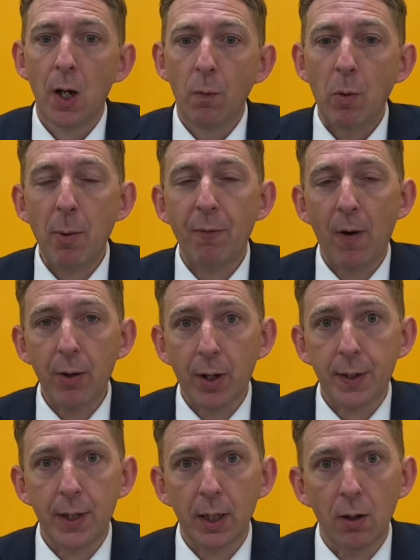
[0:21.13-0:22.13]
We'll be
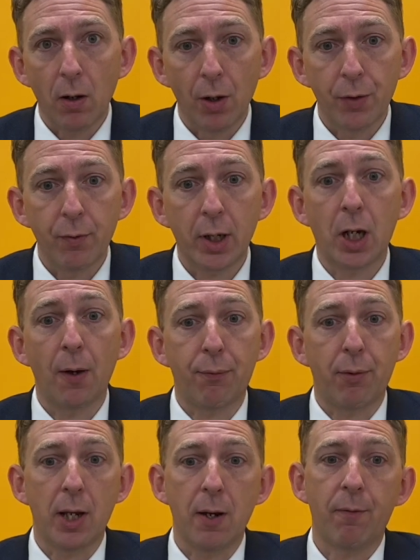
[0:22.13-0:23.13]
focusing on
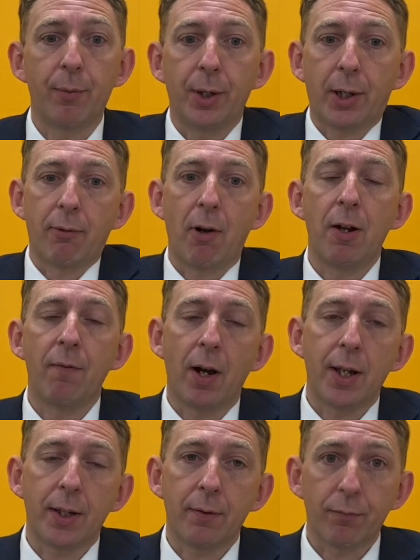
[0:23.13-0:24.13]
recovery from the
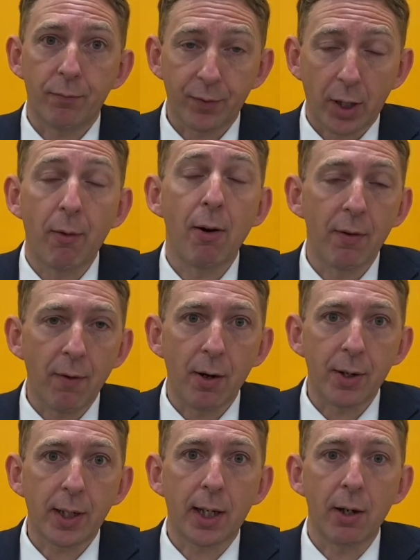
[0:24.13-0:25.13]

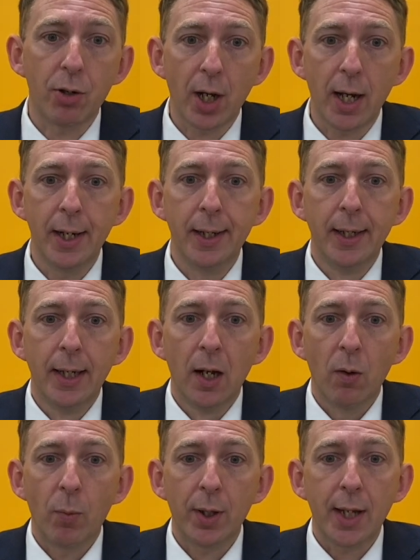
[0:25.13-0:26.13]
coronavirus closure,
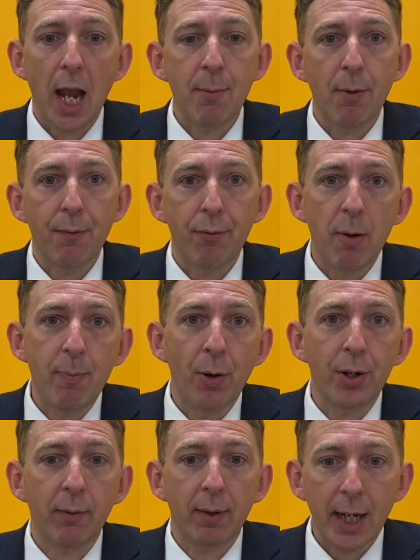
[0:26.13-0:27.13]
with the aim of
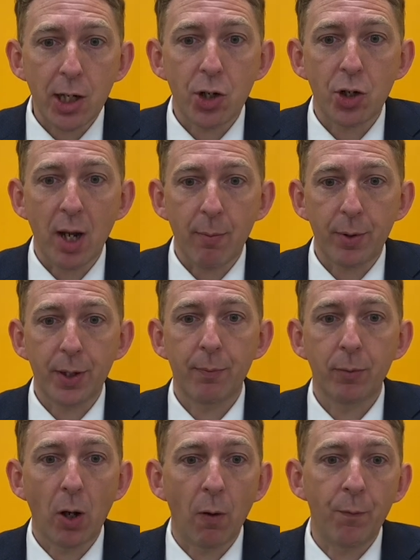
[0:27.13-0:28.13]
rebuilding relationships,
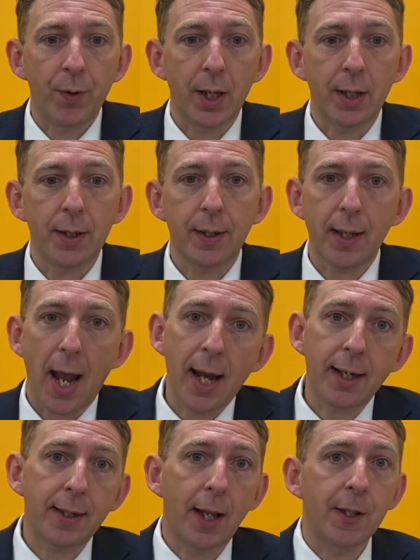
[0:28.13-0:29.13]
confidence,
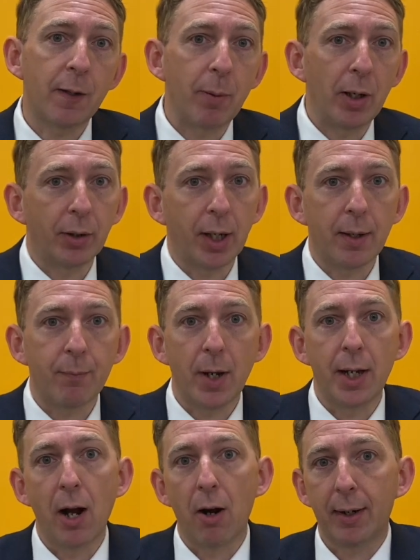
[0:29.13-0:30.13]
and a sense of belonging
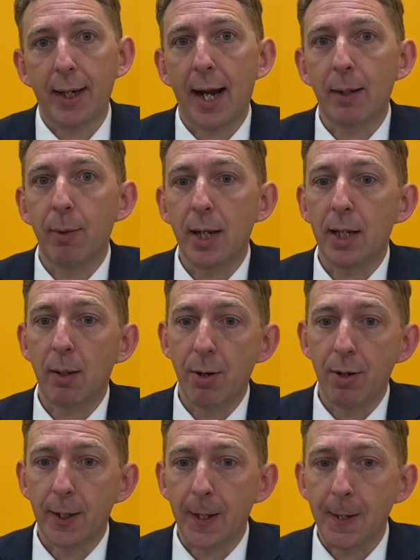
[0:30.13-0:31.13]
in our academy
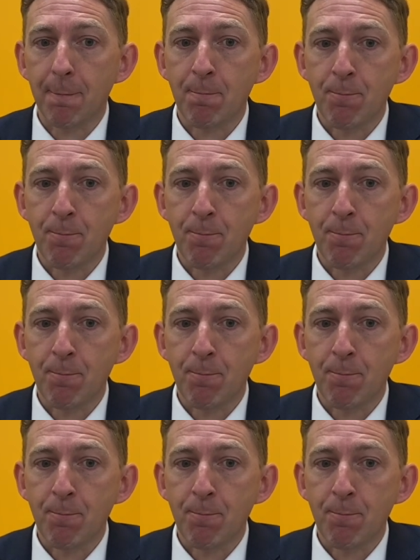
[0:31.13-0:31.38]
community.